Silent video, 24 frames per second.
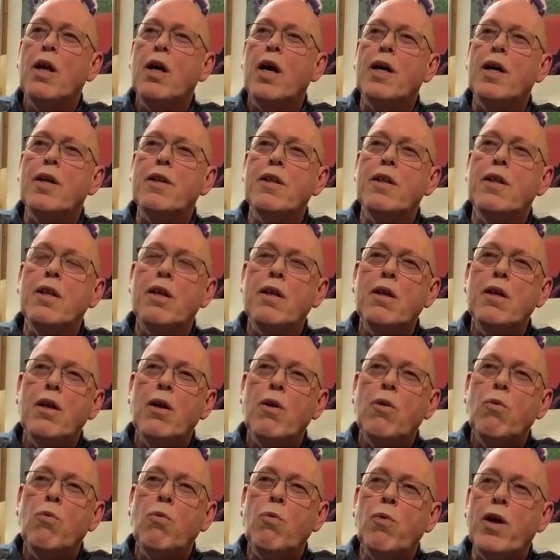and
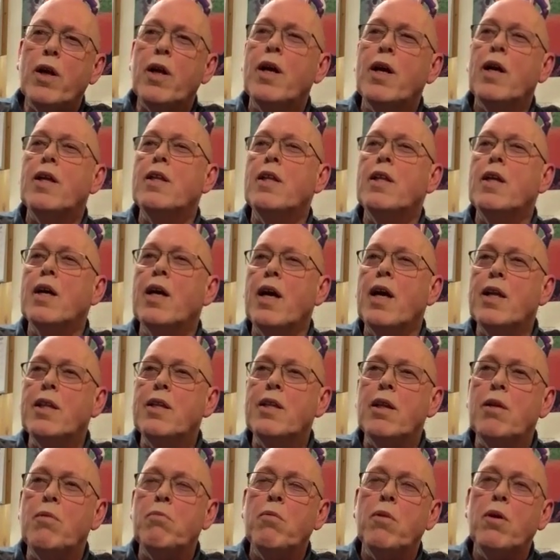where can they get
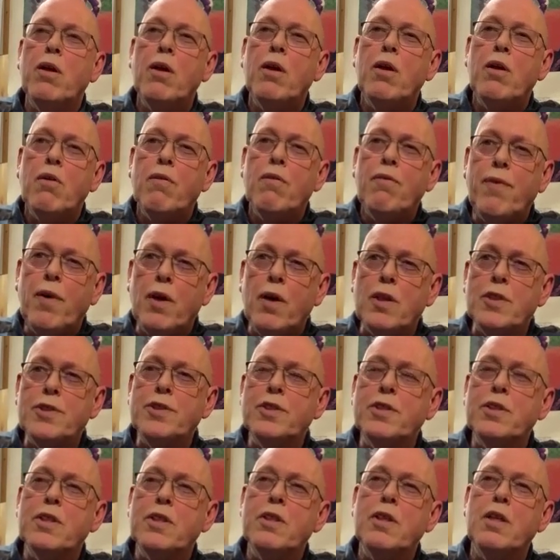them
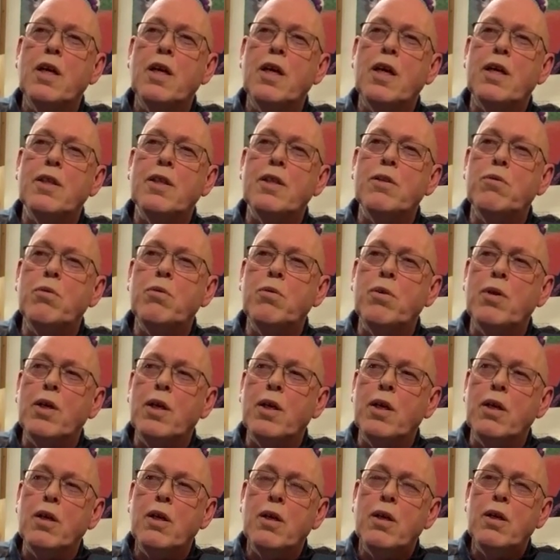fast and to
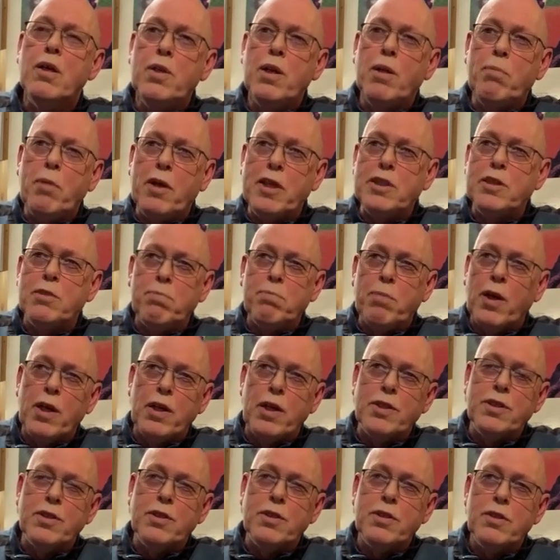uh, the best
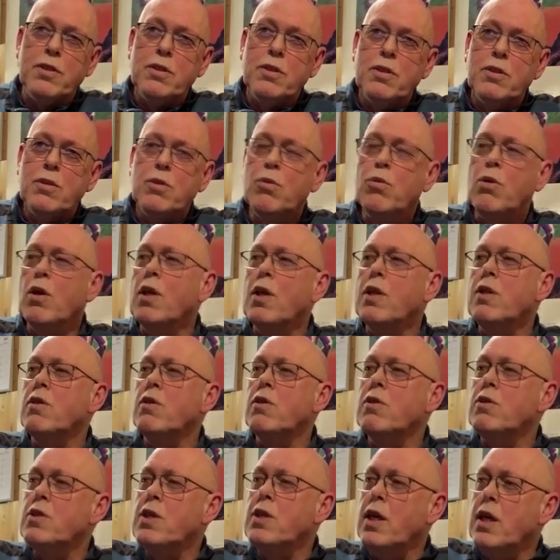price. You
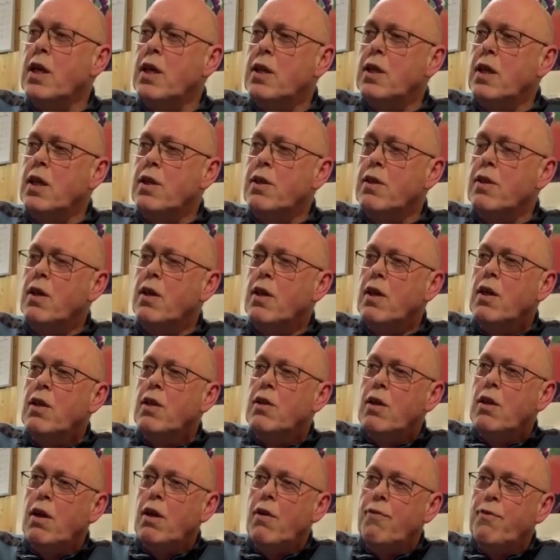can't say that
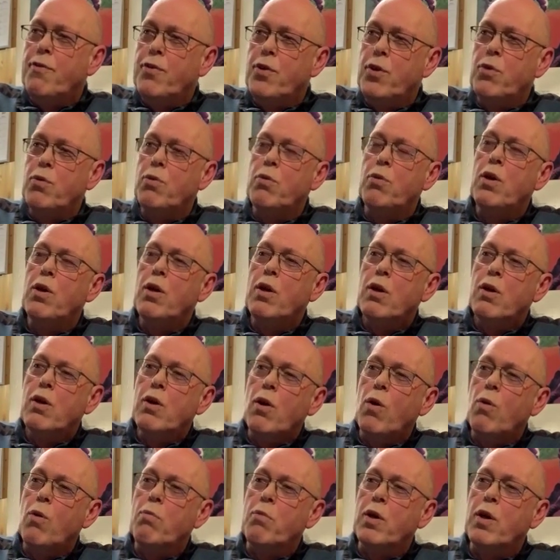a Frew
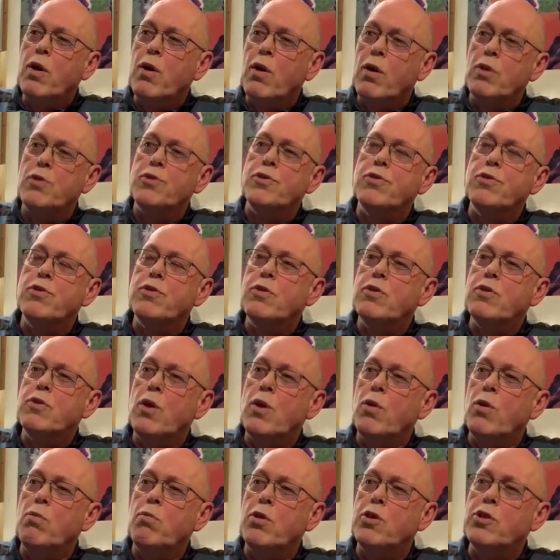comic costs
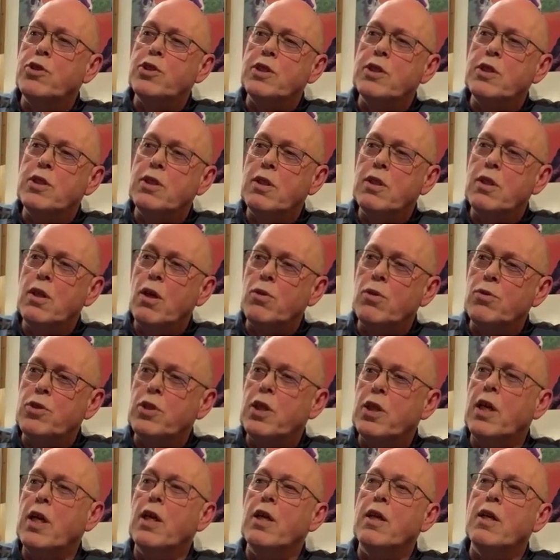so much in
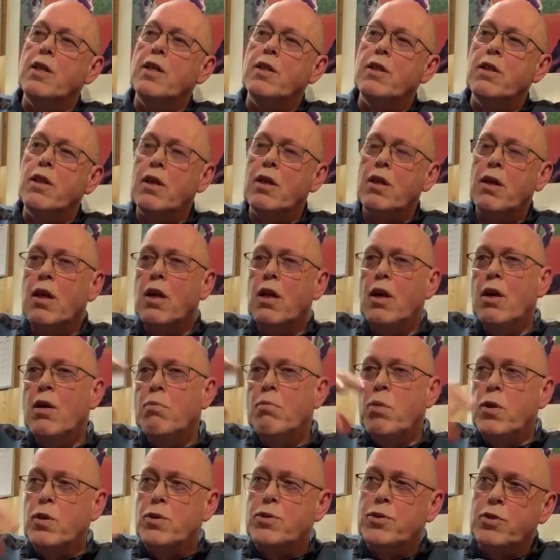Australia and the
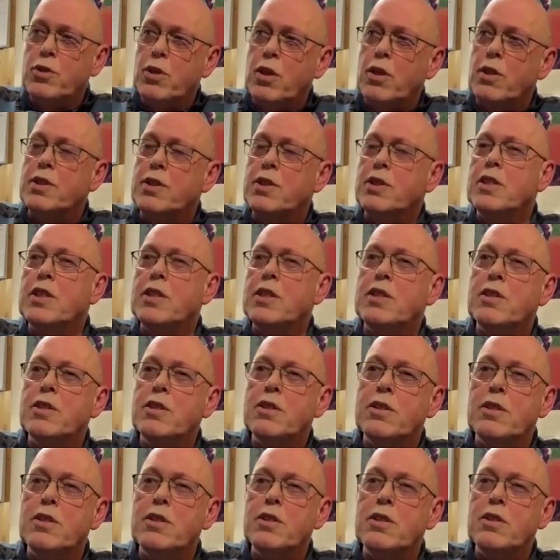postage
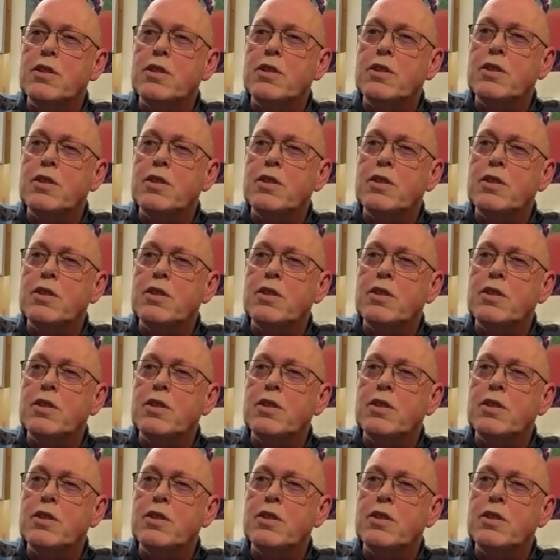is uh,